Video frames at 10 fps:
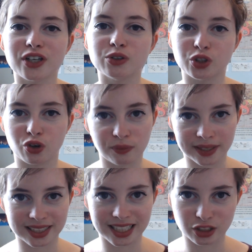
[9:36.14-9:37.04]
so sure
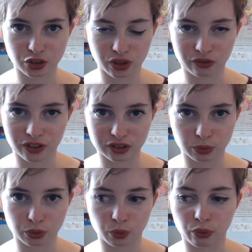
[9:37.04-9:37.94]
about the literature of the
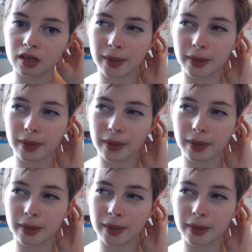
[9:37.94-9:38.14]
First World War,